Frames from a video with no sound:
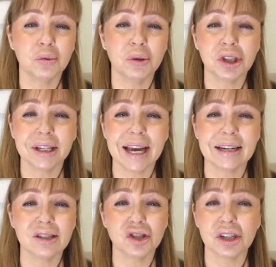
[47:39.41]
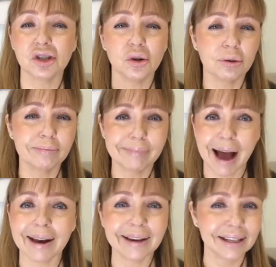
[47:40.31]
which again is just your
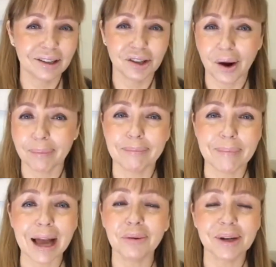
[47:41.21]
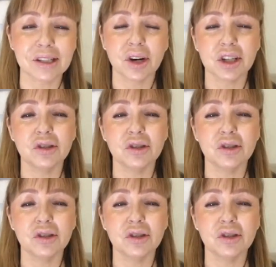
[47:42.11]
arnica, your mallow extract.